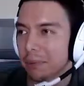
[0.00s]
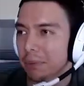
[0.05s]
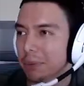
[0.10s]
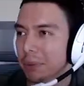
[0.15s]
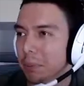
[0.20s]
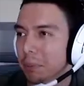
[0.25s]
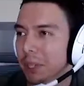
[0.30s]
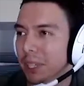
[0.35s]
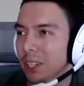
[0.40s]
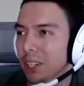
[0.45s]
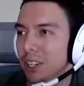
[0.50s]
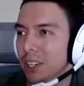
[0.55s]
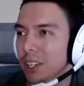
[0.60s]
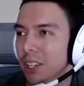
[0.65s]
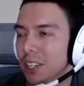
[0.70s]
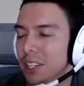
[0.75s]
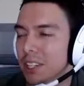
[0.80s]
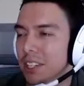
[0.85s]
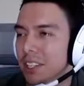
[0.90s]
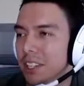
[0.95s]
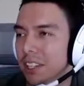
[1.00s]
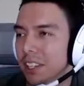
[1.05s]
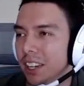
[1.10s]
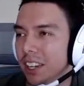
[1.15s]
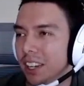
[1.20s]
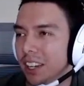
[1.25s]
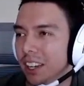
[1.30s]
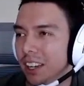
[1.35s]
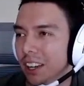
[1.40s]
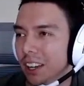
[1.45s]
because
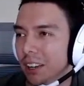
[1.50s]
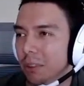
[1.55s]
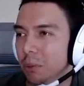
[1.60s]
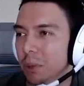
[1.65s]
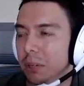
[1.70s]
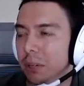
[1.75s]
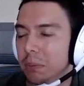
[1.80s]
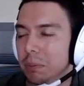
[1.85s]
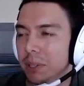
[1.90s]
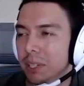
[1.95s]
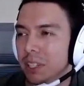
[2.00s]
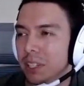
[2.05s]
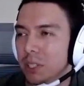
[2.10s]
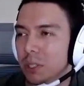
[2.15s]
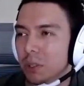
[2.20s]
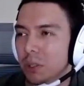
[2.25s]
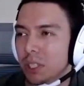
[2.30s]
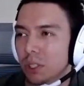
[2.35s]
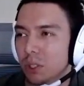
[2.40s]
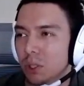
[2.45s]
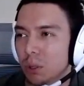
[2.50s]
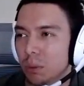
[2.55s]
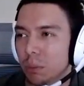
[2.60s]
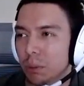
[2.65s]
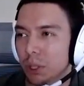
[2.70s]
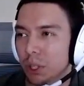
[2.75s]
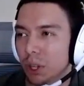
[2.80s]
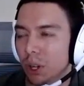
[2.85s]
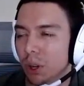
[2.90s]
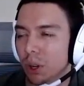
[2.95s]
Wikipedia is using
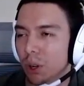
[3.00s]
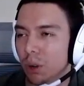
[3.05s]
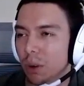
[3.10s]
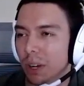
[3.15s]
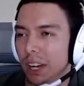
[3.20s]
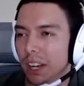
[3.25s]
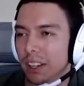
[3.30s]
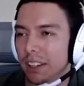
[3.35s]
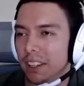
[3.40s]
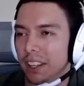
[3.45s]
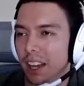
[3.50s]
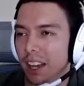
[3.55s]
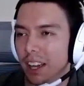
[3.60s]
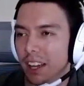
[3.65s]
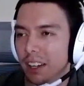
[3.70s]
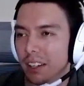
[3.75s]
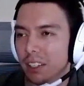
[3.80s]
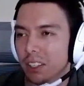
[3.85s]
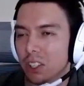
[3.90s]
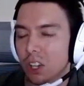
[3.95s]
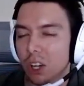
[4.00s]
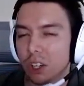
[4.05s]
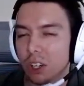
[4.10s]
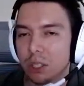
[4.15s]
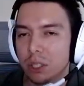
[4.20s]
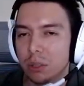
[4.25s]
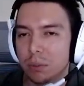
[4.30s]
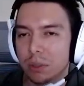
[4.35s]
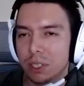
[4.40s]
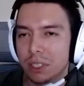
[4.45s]
2.0, and that
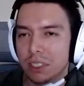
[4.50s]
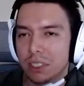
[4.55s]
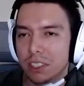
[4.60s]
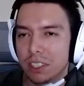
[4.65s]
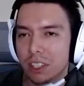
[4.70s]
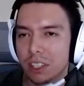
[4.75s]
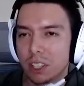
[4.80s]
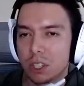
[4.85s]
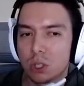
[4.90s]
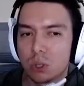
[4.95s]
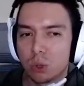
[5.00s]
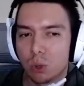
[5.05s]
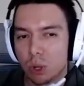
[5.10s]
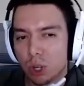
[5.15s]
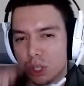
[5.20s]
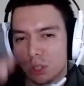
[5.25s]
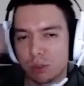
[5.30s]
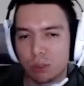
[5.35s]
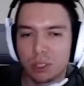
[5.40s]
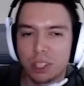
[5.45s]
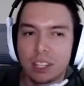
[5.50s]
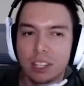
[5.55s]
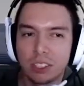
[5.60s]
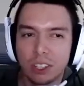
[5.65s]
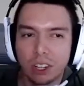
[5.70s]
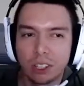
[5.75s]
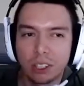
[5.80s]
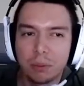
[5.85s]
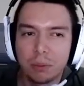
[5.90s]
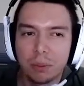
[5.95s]
document, the source for that
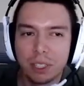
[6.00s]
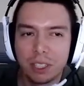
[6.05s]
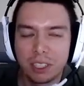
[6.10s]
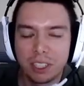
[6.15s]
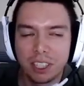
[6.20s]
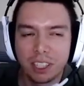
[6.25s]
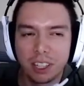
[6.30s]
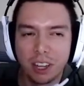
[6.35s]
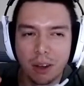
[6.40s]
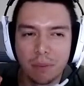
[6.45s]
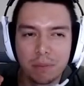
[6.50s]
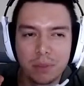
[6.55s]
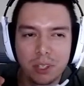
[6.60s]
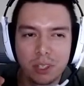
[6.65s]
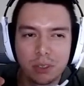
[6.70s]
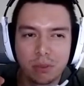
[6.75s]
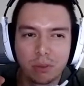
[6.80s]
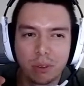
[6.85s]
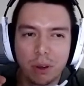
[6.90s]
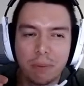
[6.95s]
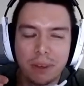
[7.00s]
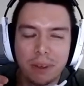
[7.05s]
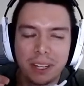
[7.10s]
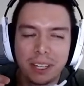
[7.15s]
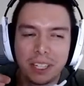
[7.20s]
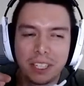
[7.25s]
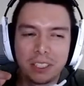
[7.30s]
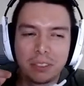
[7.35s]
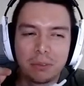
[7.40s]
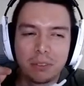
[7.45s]
document comes from an
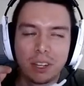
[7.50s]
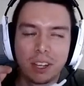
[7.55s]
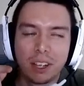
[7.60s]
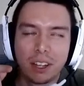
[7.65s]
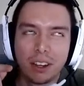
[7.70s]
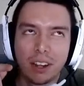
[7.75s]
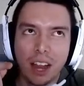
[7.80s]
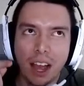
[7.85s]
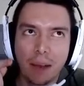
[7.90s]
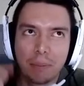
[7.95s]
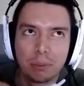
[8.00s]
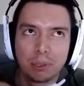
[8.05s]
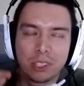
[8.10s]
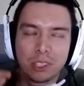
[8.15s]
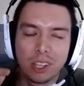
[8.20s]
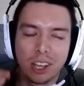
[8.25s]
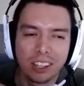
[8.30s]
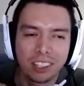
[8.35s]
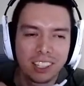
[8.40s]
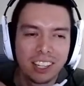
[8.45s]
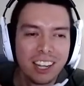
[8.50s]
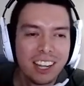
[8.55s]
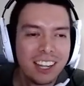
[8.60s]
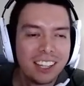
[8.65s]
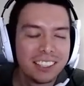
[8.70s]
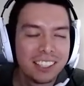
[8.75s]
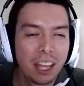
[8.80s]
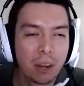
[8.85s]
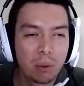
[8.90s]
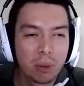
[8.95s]
Apple doc that
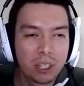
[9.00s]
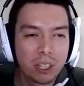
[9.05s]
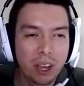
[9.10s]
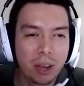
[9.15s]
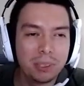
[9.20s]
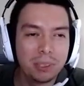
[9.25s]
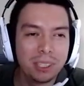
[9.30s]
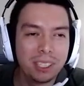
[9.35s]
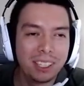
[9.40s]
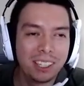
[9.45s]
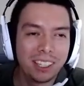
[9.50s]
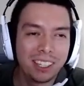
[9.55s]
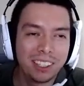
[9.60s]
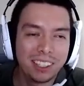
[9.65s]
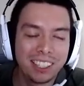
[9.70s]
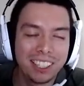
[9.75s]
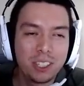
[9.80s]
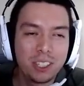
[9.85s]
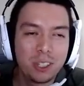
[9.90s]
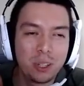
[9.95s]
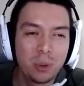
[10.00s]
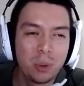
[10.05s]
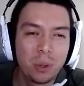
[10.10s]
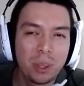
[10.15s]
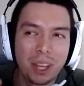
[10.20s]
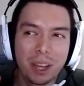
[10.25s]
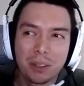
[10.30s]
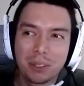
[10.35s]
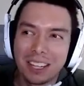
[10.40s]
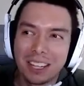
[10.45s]
was updated in
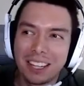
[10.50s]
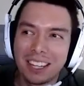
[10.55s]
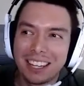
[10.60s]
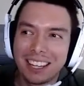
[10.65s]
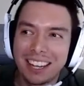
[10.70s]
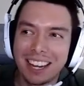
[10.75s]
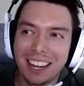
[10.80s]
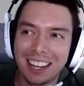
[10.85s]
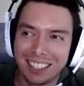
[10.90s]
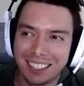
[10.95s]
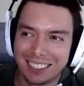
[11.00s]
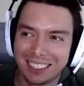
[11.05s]
2009.